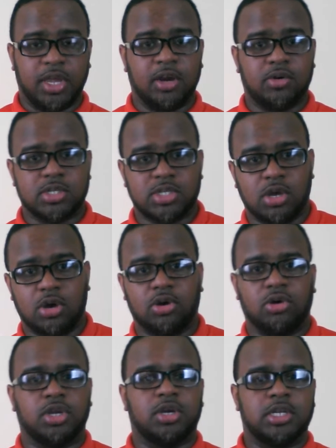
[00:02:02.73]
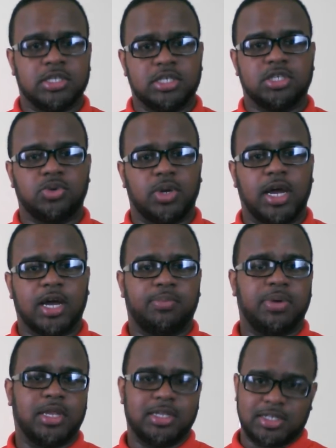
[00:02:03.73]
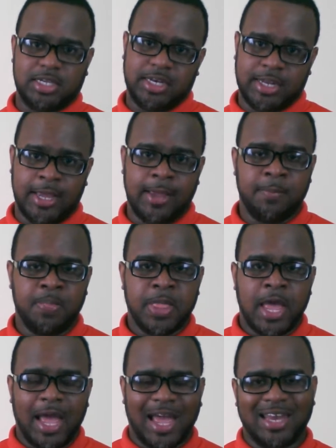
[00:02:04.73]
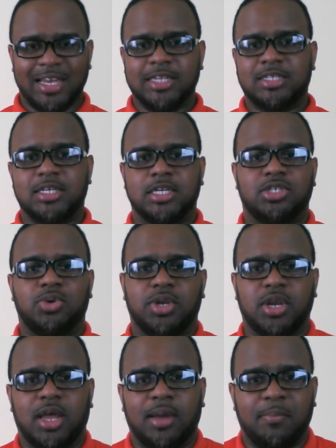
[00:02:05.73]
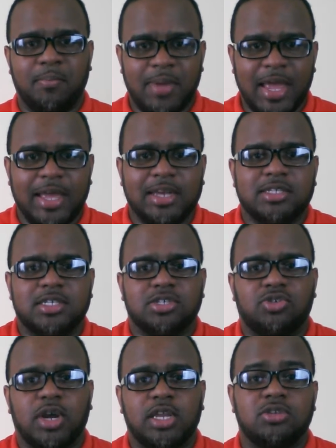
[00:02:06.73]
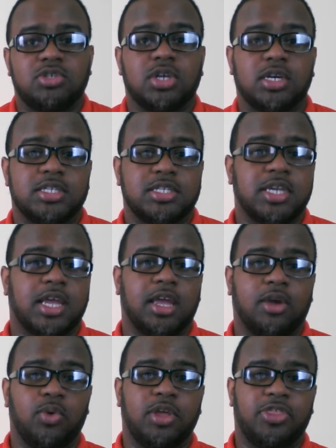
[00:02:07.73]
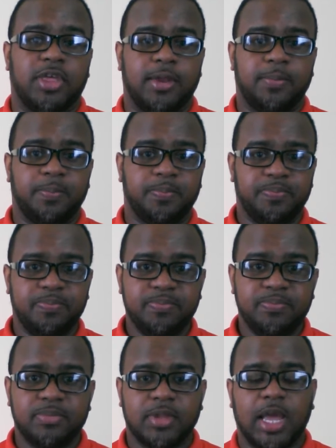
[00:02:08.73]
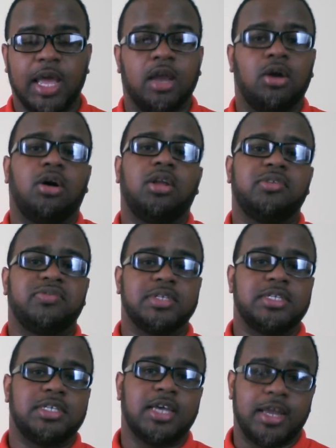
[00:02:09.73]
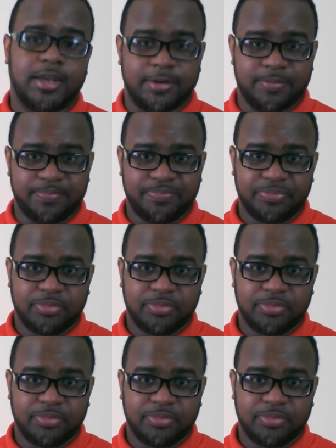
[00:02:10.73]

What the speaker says: hear a song, or you're listening to an Acappella CD and listening to it, you're like, man, this is great, and you start singing with it. And all of a sudden,